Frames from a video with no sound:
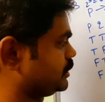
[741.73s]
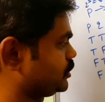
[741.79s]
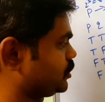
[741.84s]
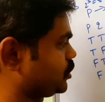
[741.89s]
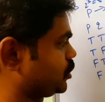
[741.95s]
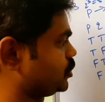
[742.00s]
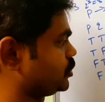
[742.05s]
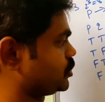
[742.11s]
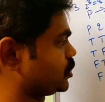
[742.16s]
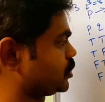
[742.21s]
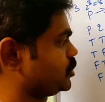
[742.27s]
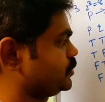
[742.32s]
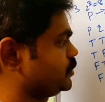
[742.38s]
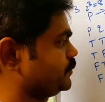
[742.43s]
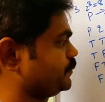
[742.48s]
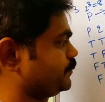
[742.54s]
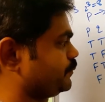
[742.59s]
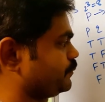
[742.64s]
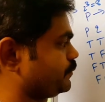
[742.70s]
true,
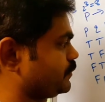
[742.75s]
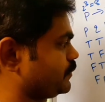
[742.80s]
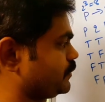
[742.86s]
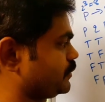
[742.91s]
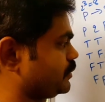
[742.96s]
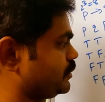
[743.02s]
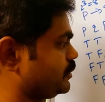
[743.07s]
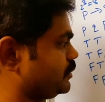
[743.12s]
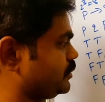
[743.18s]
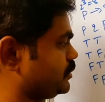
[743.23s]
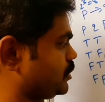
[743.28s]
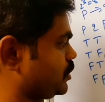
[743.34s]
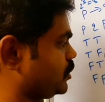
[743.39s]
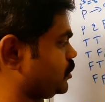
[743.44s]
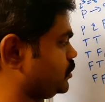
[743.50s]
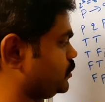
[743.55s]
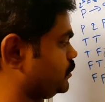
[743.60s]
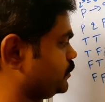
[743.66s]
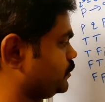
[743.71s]
true,
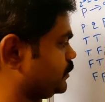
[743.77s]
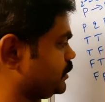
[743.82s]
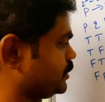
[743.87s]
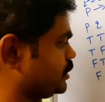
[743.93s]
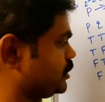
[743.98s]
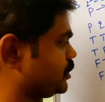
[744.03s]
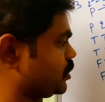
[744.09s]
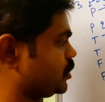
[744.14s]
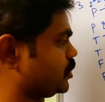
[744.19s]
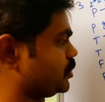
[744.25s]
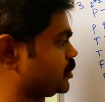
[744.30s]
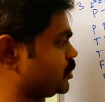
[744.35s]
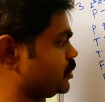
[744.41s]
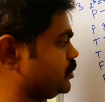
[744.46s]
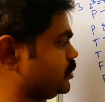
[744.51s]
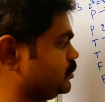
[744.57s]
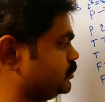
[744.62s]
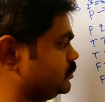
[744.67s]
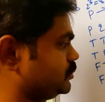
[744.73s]
true, true,
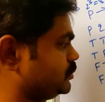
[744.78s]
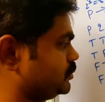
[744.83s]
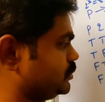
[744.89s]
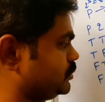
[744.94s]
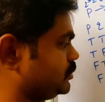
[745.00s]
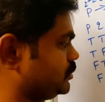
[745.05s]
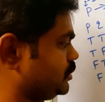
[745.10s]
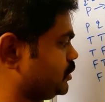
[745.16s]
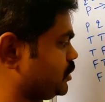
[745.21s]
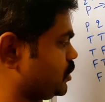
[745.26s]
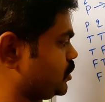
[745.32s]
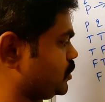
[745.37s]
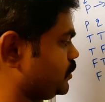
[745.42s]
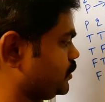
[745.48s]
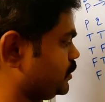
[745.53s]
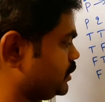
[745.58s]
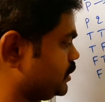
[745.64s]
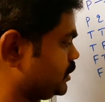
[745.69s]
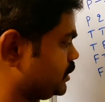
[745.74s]
true,
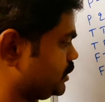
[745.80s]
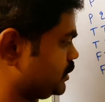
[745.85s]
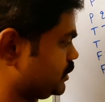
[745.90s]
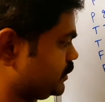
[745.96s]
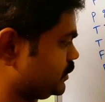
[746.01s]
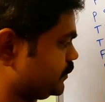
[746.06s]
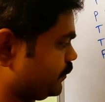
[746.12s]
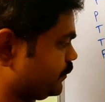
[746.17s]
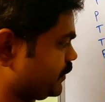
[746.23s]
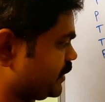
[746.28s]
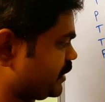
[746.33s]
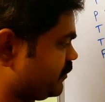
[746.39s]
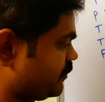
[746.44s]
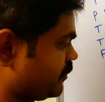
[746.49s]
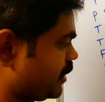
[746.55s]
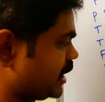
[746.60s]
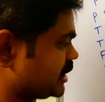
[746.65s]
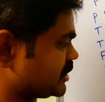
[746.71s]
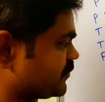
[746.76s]
true,
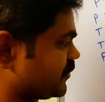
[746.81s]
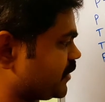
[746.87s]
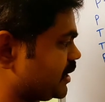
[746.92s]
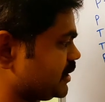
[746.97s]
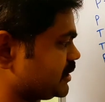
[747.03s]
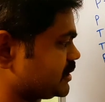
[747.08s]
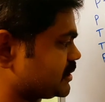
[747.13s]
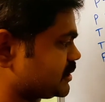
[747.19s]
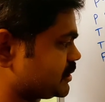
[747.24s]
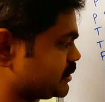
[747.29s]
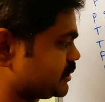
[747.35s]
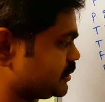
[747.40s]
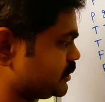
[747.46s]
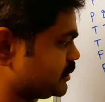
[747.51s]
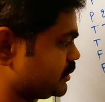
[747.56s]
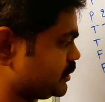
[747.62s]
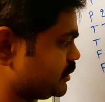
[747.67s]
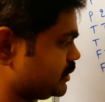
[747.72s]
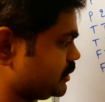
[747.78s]
false, false,
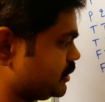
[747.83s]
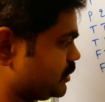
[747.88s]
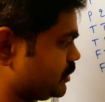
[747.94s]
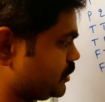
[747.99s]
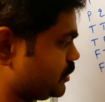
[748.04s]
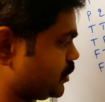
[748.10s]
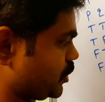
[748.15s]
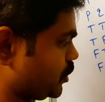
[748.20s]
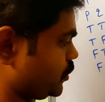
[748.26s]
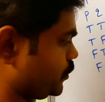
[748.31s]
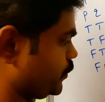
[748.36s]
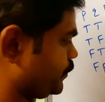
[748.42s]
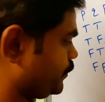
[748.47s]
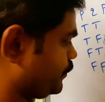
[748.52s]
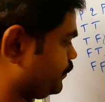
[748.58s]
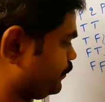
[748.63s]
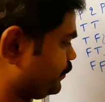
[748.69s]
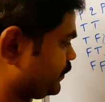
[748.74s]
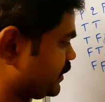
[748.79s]

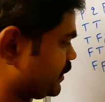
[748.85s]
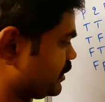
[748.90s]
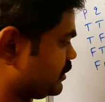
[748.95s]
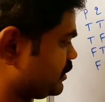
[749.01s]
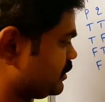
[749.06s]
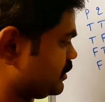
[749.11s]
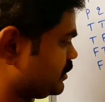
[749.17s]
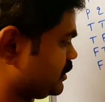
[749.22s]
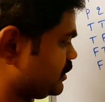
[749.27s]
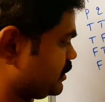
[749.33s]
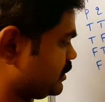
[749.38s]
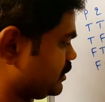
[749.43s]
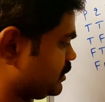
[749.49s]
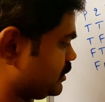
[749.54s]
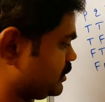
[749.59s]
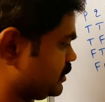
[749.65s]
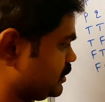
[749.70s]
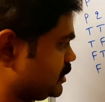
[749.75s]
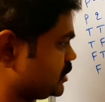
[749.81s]
true.
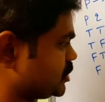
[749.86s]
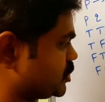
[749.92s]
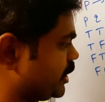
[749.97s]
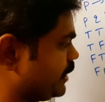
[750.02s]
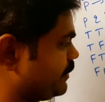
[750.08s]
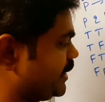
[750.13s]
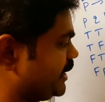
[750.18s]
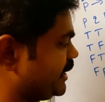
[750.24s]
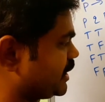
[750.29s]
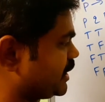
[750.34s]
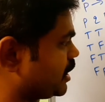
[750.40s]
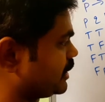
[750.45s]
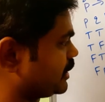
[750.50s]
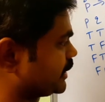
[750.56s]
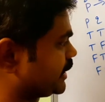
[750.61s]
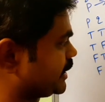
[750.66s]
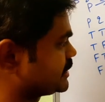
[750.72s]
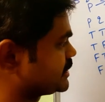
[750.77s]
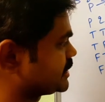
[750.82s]
So remaining all
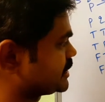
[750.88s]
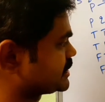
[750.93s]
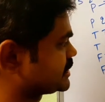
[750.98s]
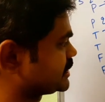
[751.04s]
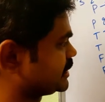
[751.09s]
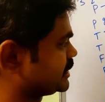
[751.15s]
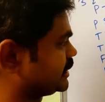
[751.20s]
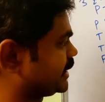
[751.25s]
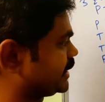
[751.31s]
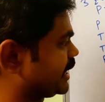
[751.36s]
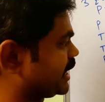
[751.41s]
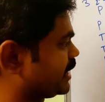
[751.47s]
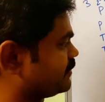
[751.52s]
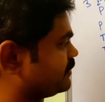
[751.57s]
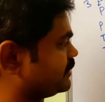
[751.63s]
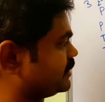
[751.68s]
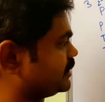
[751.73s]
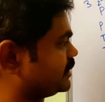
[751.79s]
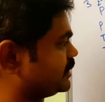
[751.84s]
cases I
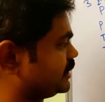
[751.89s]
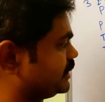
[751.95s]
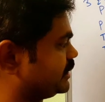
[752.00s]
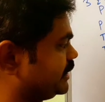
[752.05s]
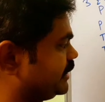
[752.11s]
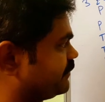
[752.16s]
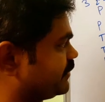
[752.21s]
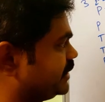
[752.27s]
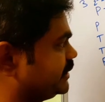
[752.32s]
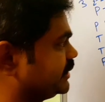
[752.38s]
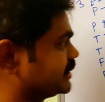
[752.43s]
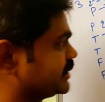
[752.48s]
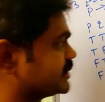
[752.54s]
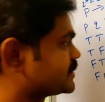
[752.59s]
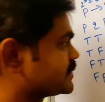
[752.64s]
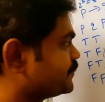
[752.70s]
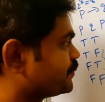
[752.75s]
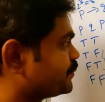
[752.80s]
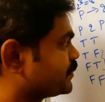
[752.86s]
have different things.